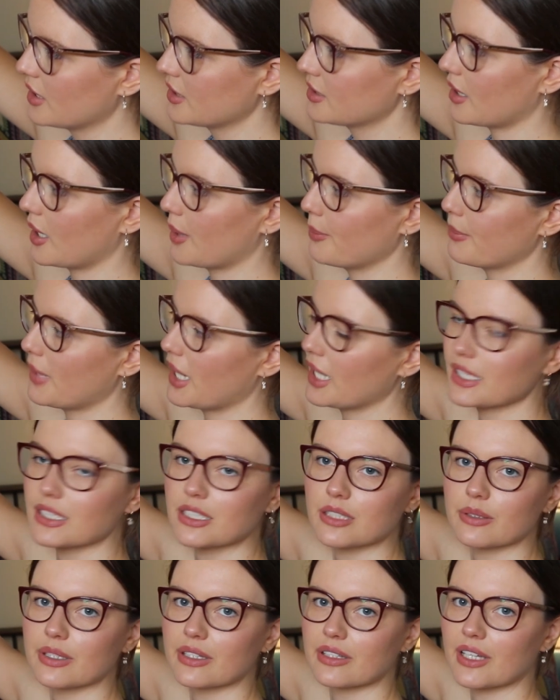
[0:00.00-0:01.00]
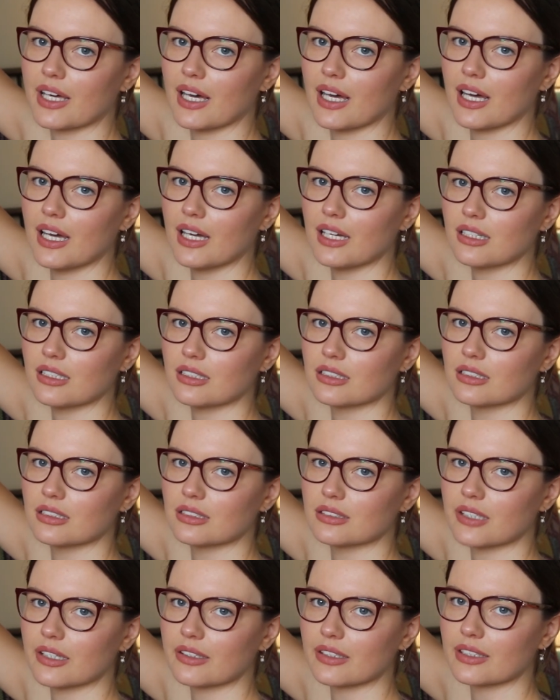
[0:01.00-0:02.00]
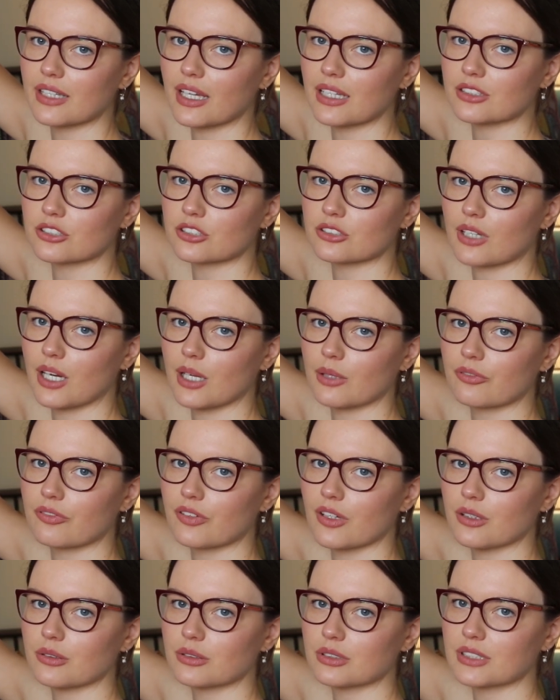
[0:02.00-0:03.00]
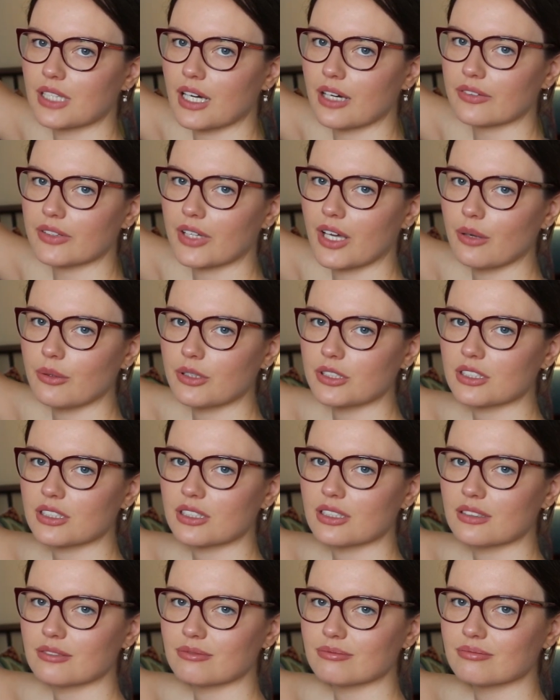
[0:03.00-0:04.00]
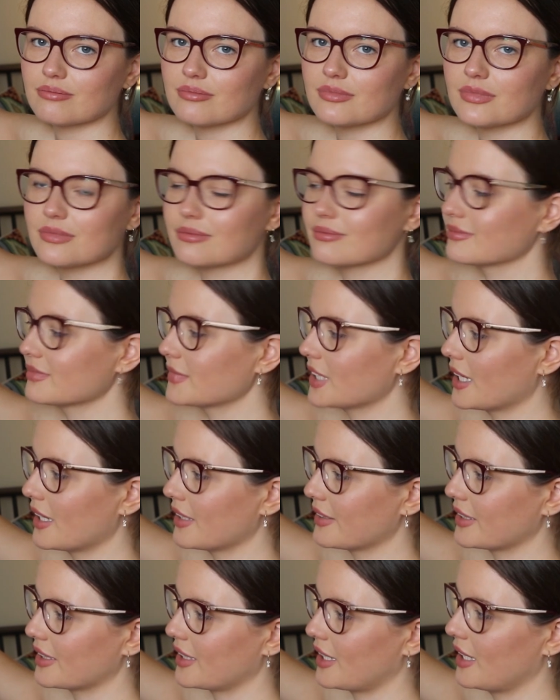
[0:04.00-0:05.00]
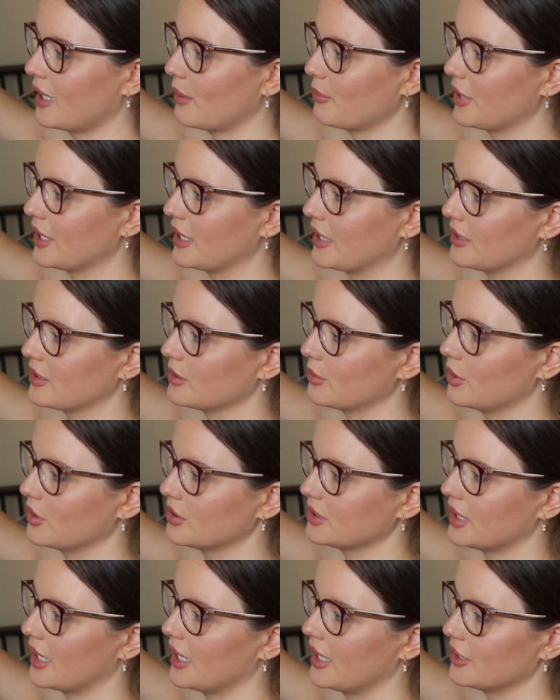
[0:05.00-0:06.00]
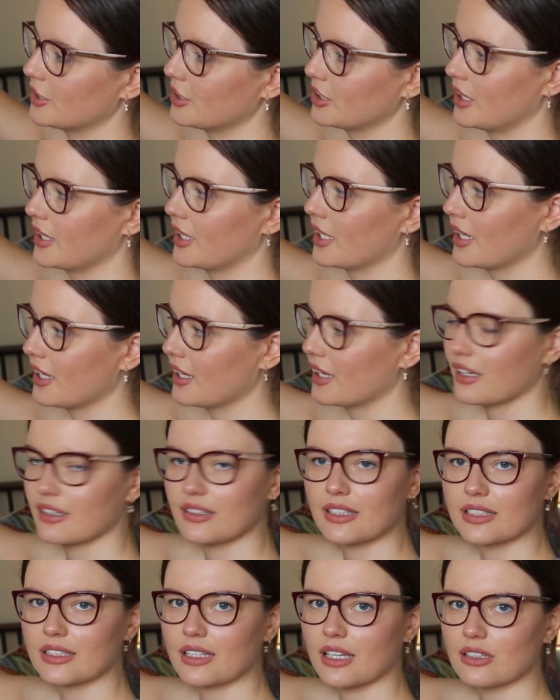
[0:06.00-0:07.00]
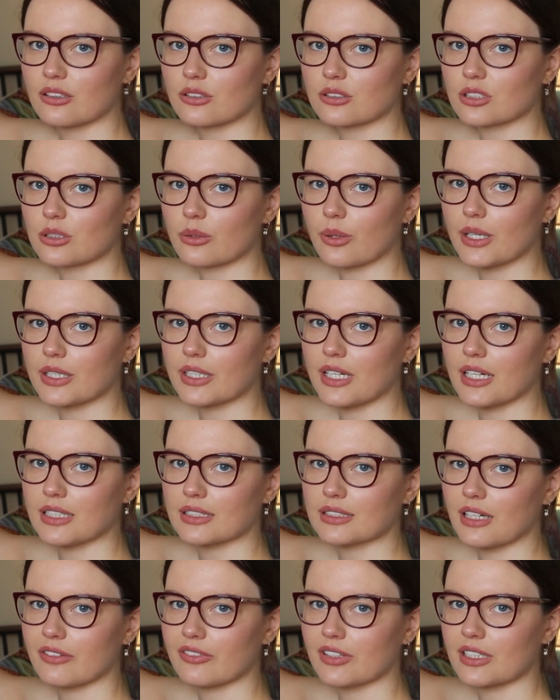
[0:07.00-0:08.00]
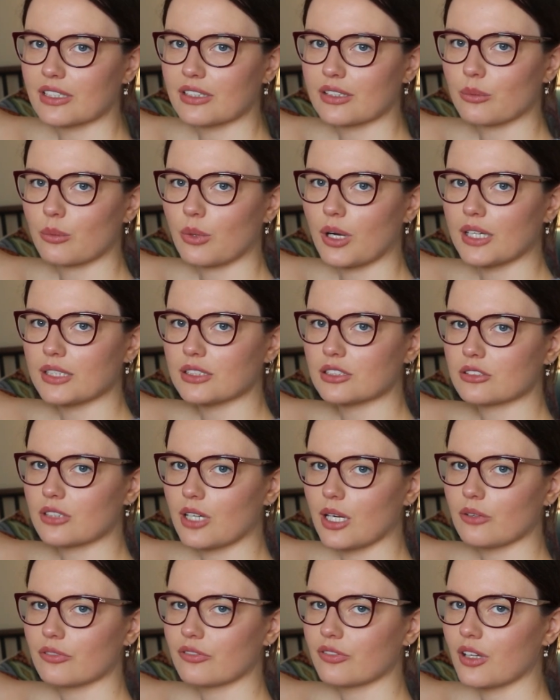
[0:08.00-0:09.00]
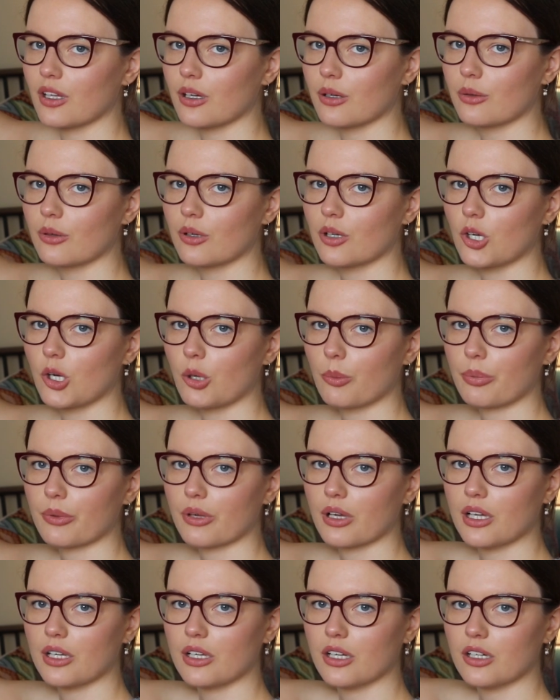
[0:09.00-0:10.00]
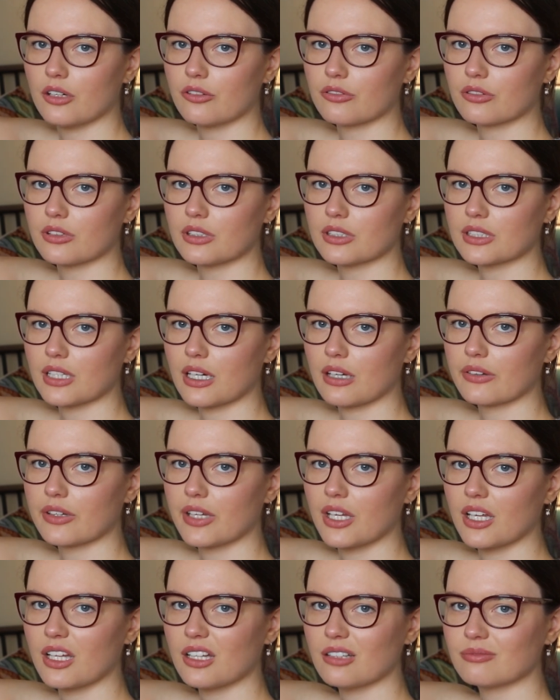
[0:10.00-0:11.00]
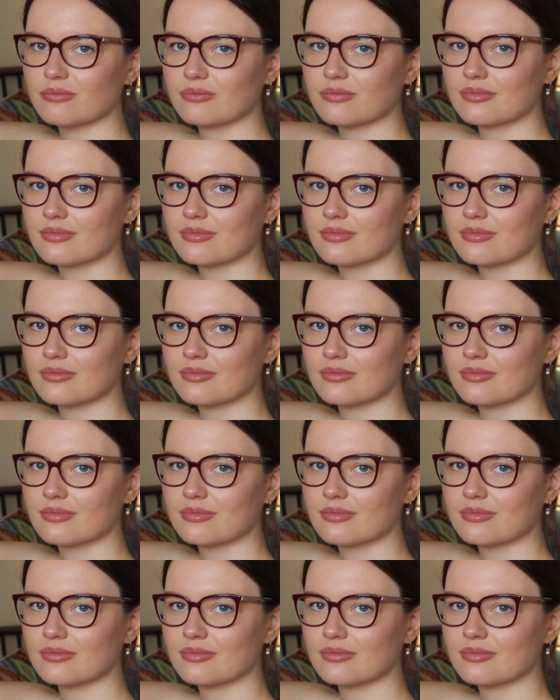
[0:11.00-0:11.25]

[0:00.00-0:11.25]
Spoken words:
So I might do it there so that that stripe flows down there, which yeah, I think I am leaning towards that actually. I think that looks quite nice, having the white stripe flow up and over and down there.